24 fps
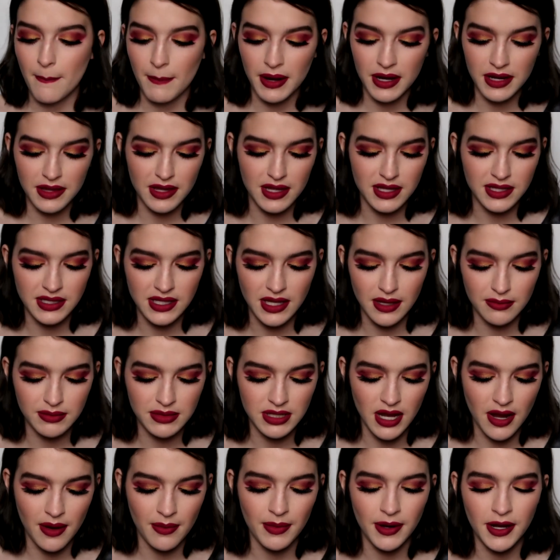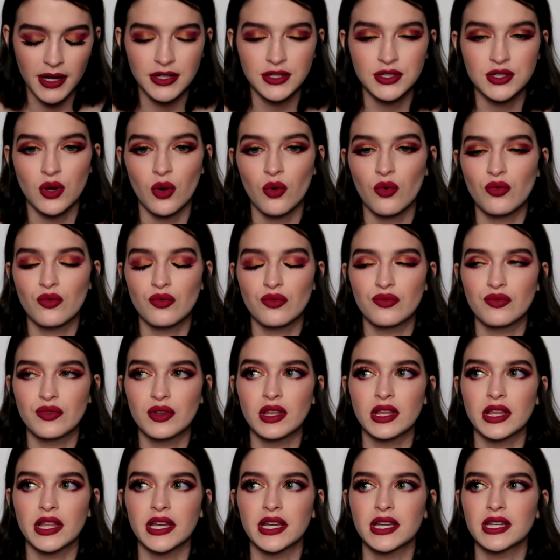But at the same time, I don't
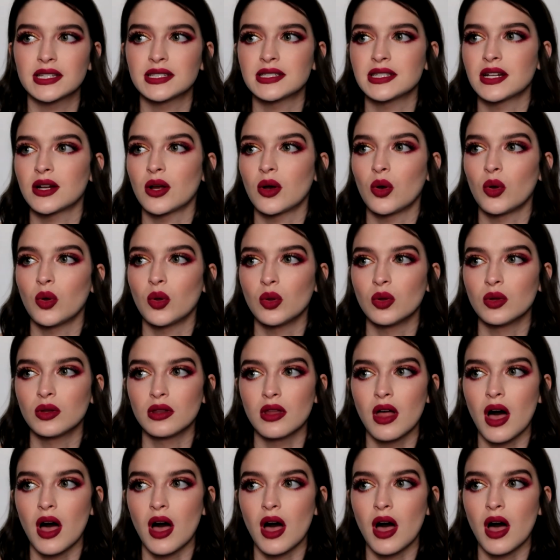feel like it did a whole